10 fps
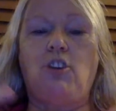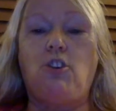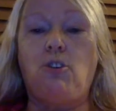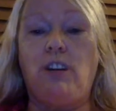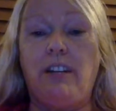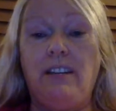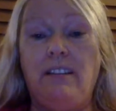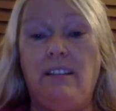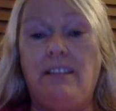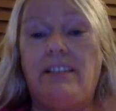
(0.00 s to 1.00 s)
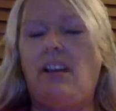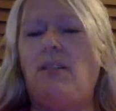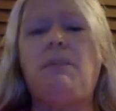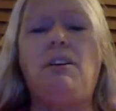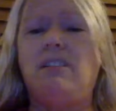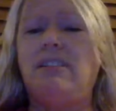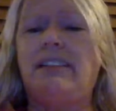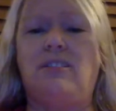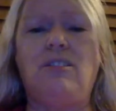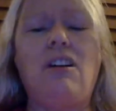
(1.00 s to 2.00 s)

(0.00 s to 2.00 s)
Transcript: good. Sarah Paulson.